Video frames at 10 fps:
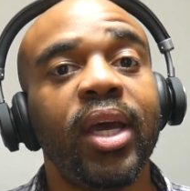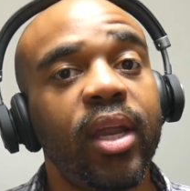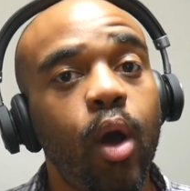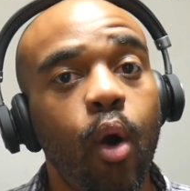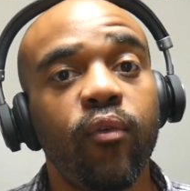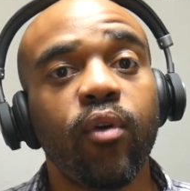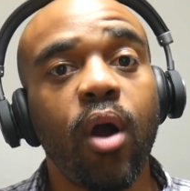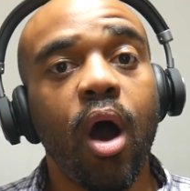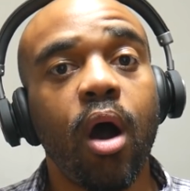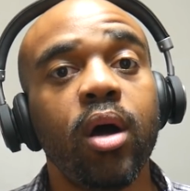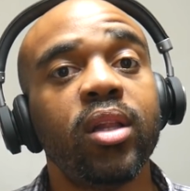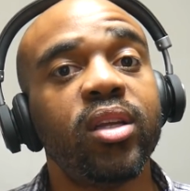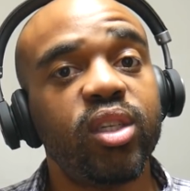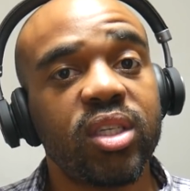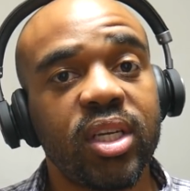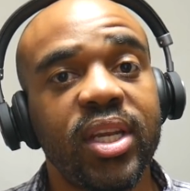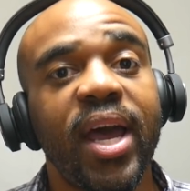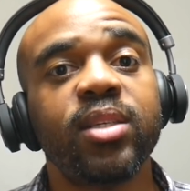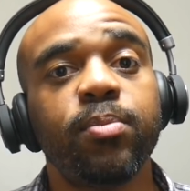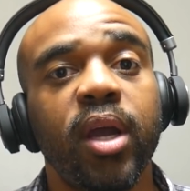and overall, they're just a
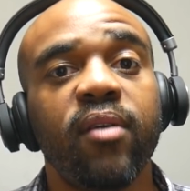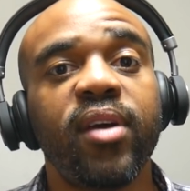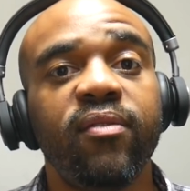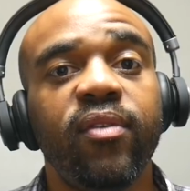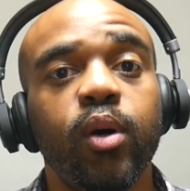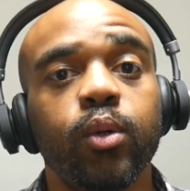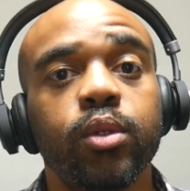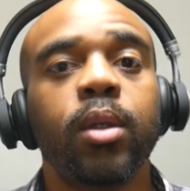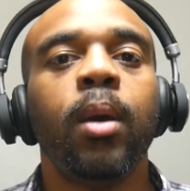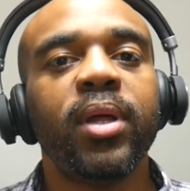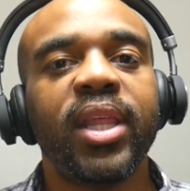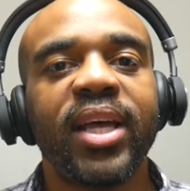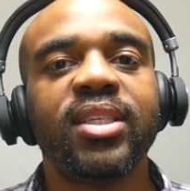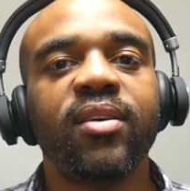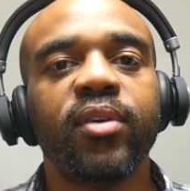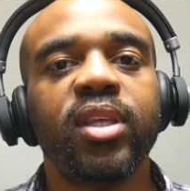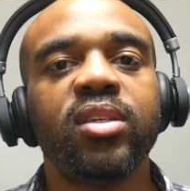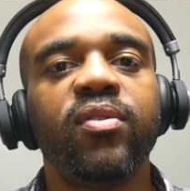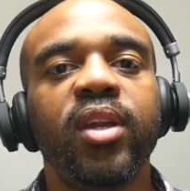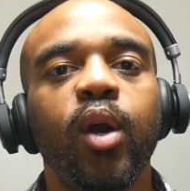nice pair of headphones. But that's it for
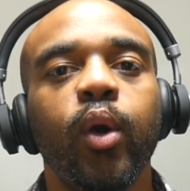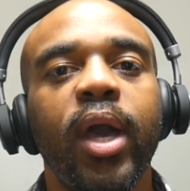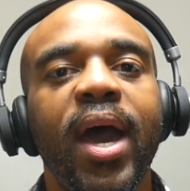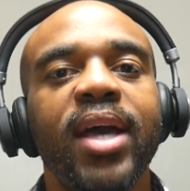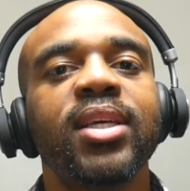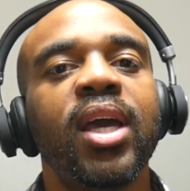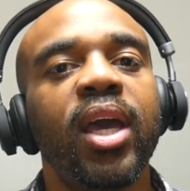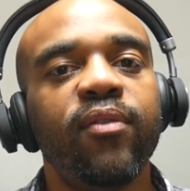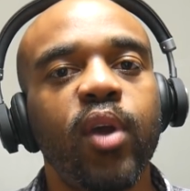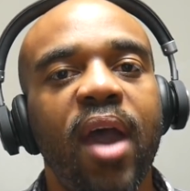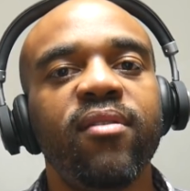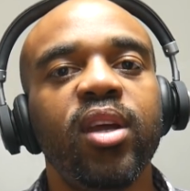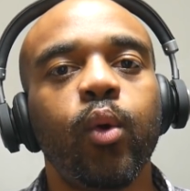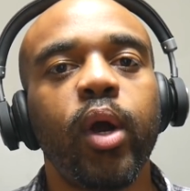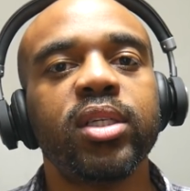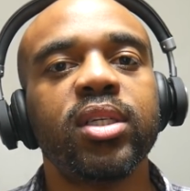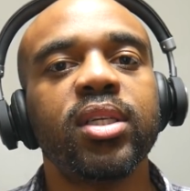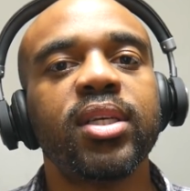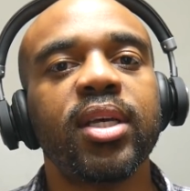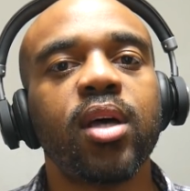this video, guys. If you have any
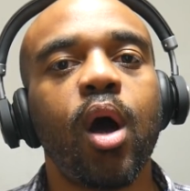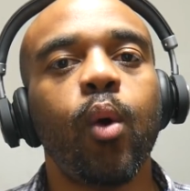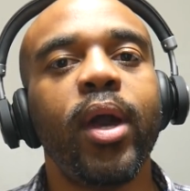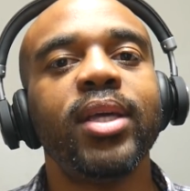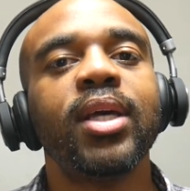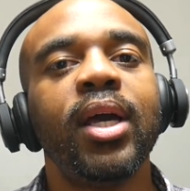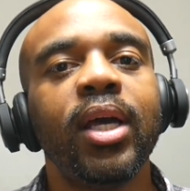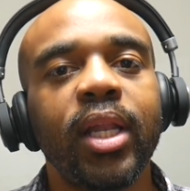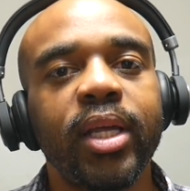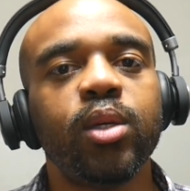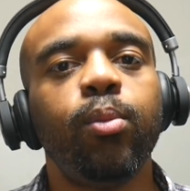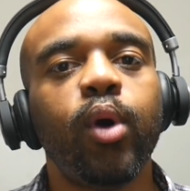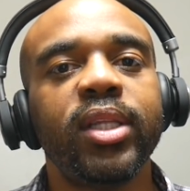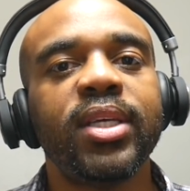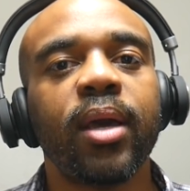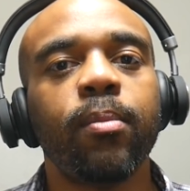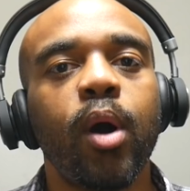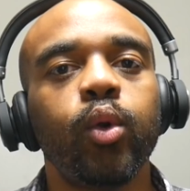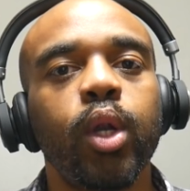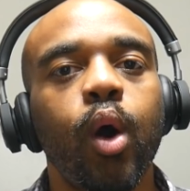questions, as always, let your boy
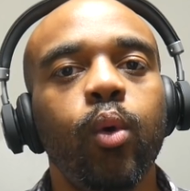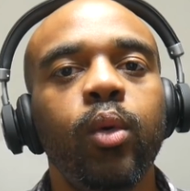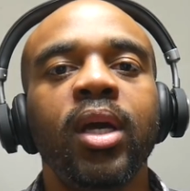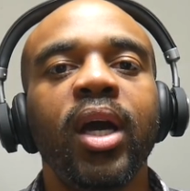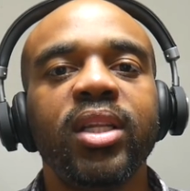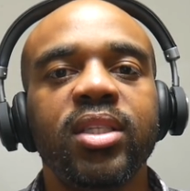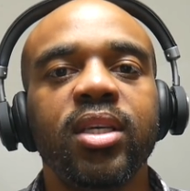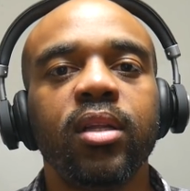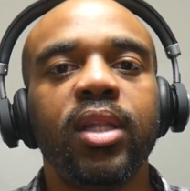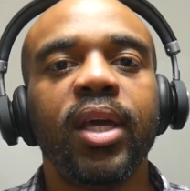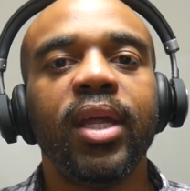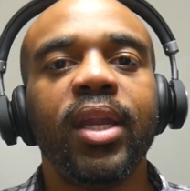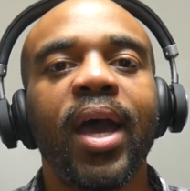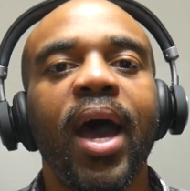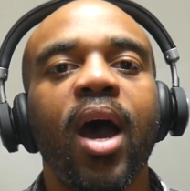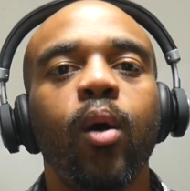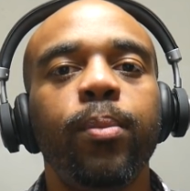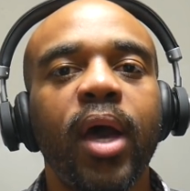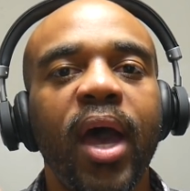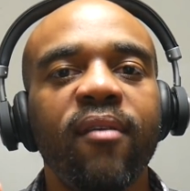Techmo know. Until then, I
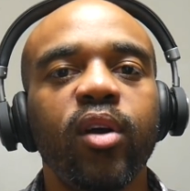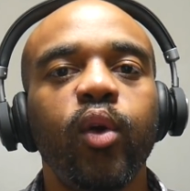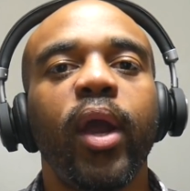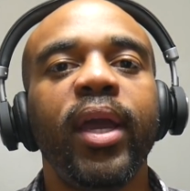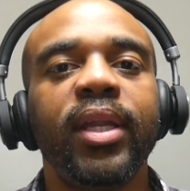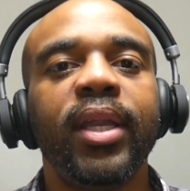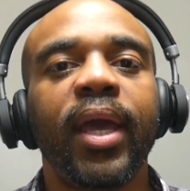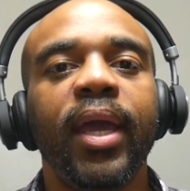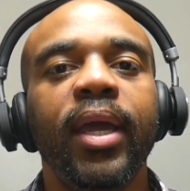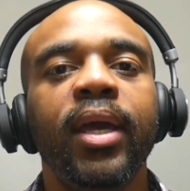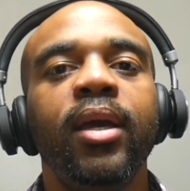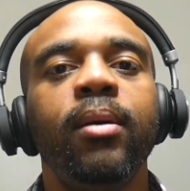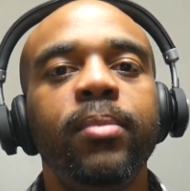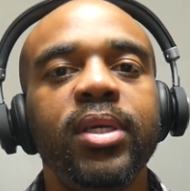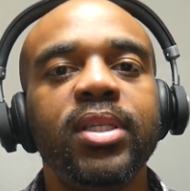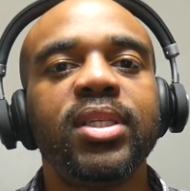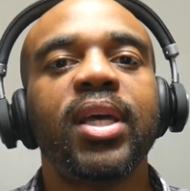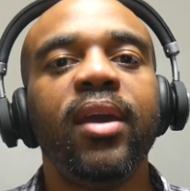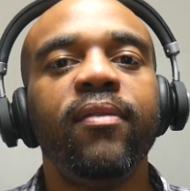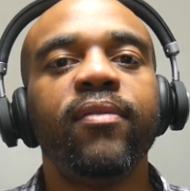hope y'all have a great day. Be
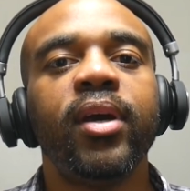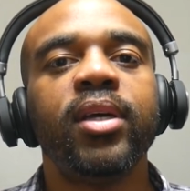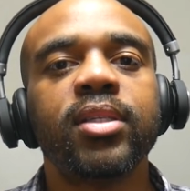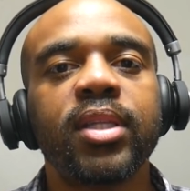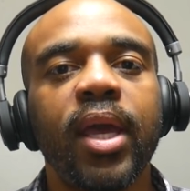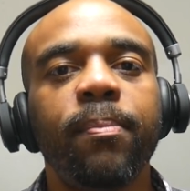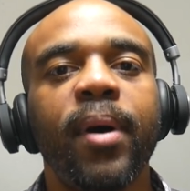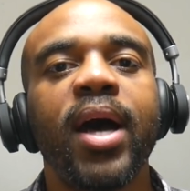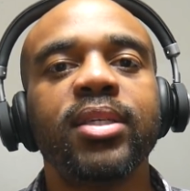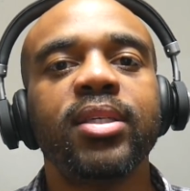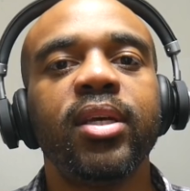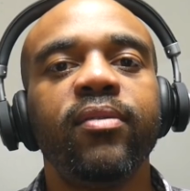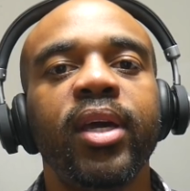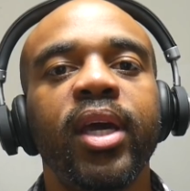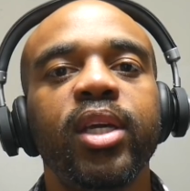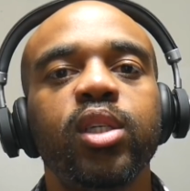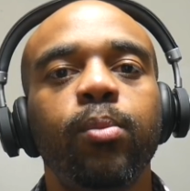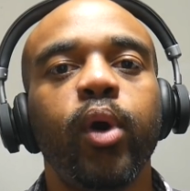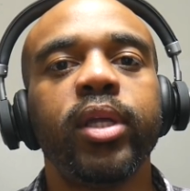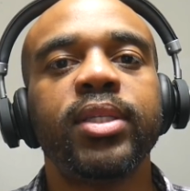safe, stay positive. It's
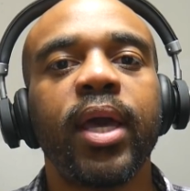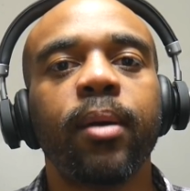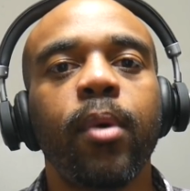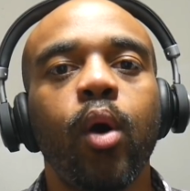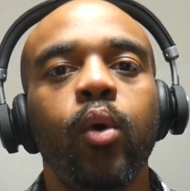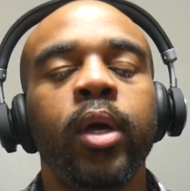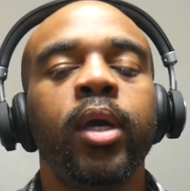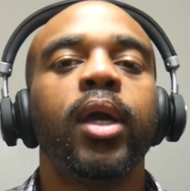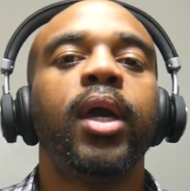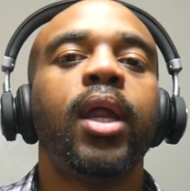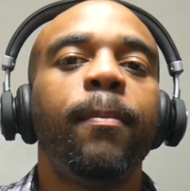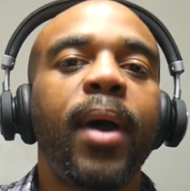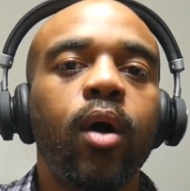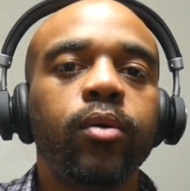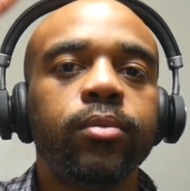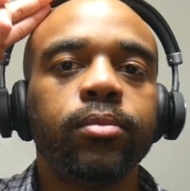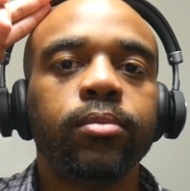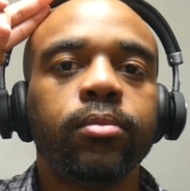your boy Techmo, and I'm out.